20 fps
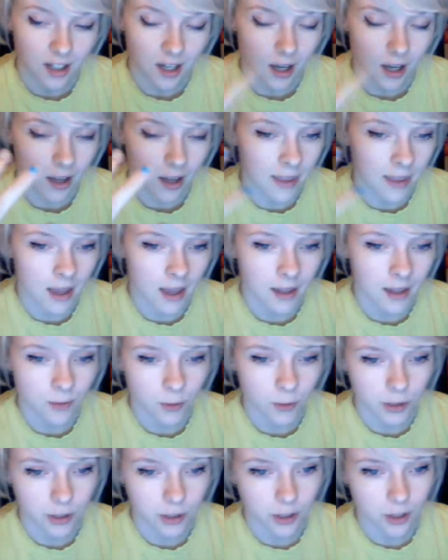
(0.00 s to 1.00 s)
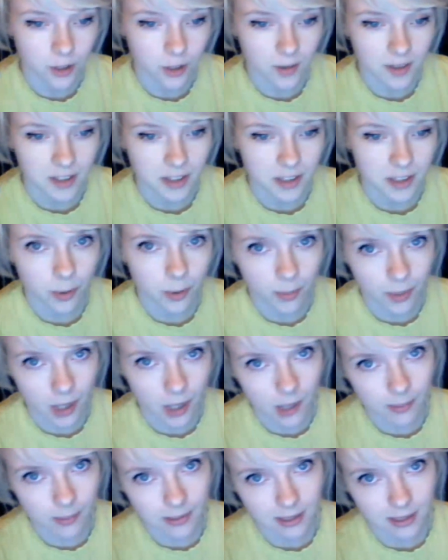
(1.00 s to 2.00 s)
And then what you do is you put
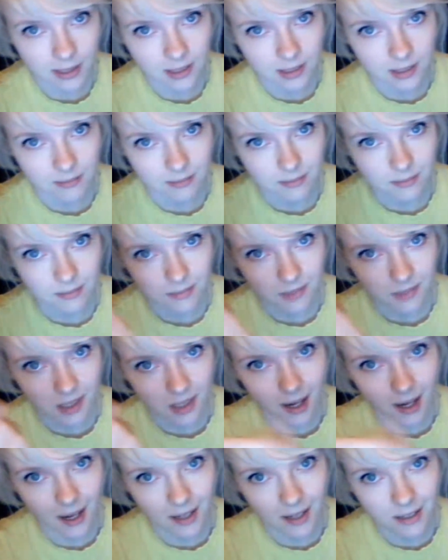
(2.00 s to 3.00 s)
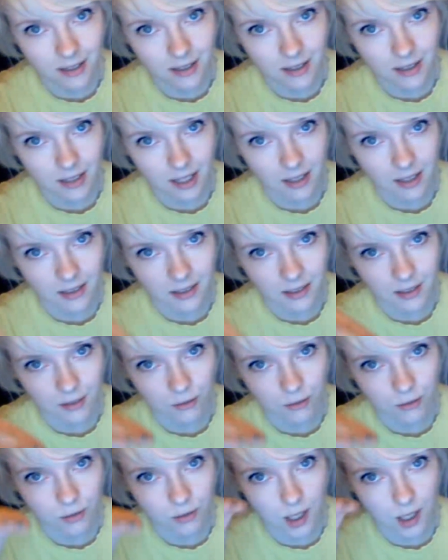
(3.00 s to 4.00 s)
purple in it, and it takes it
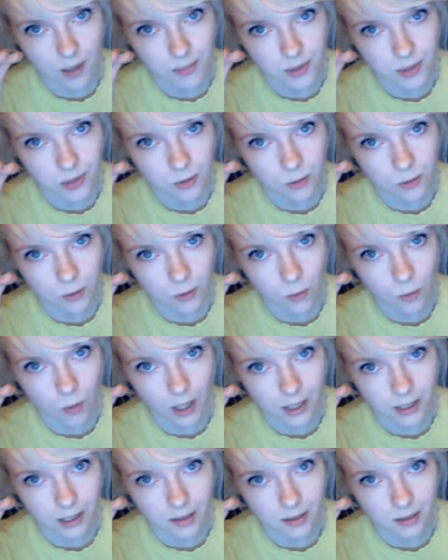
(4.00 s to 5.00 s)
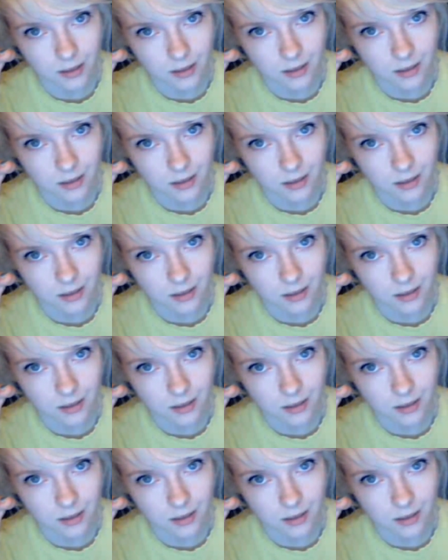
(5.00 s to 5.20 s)
all up to a white.